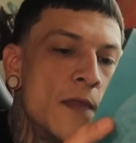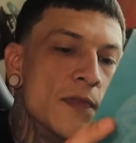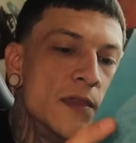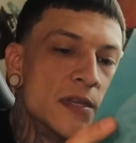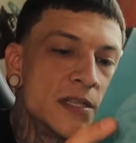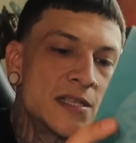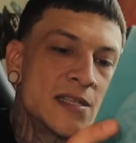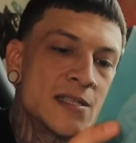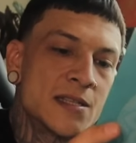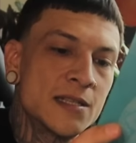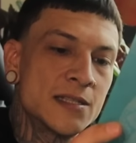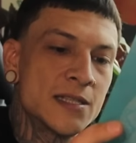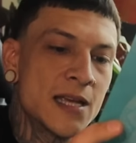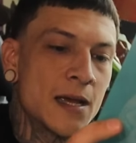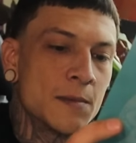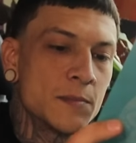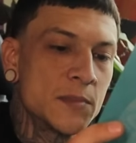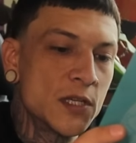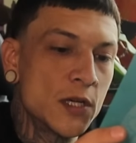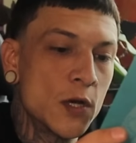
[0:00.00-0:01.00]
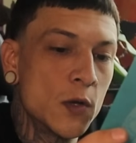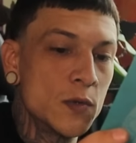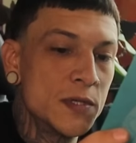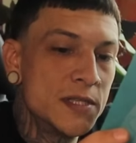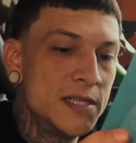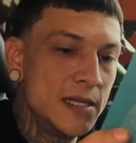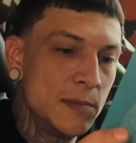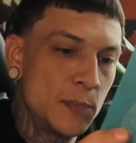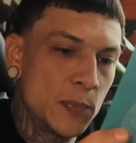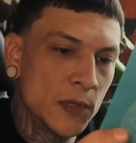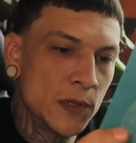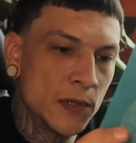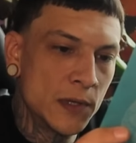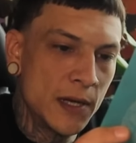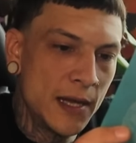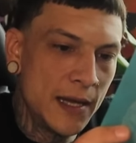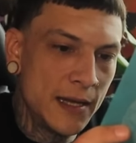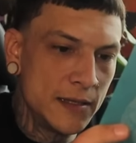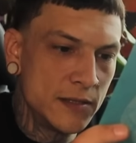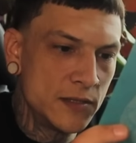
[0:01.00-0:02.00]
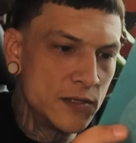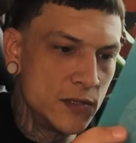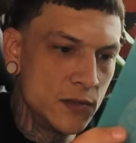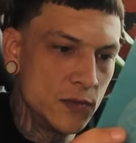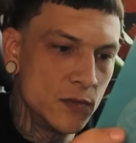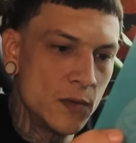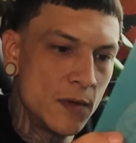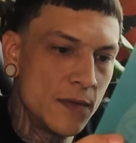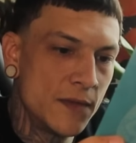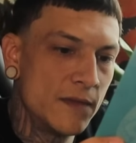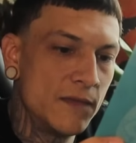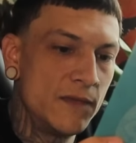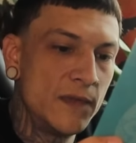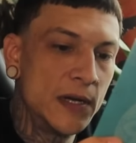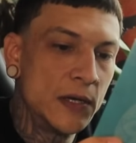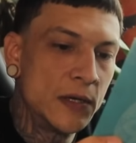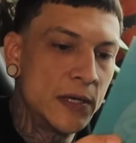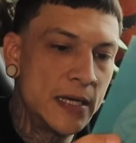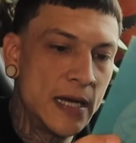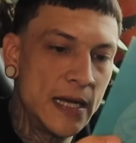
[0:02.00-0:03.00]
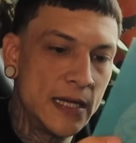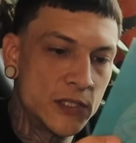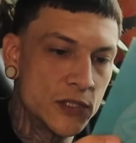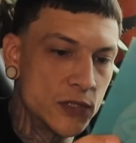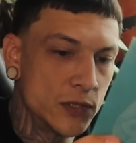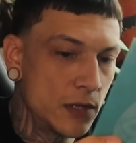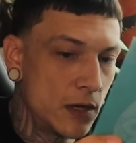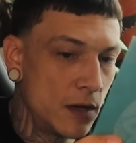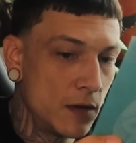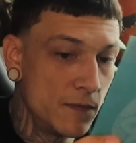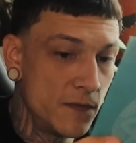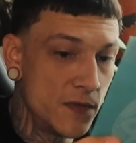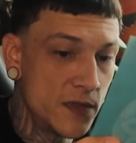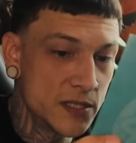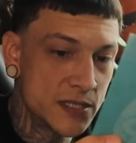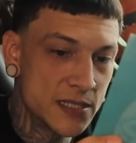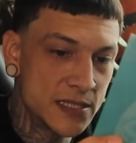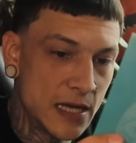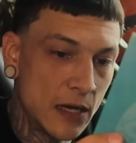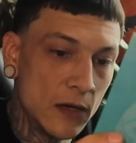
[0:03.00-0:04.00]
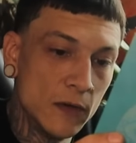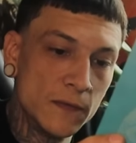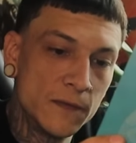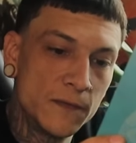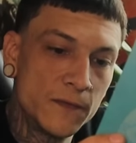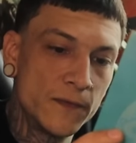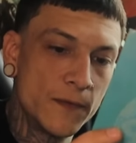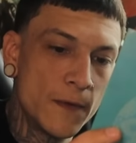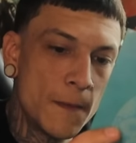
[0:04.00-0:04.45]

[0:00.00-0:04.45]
This is the time to go deeper into the very nature of the self.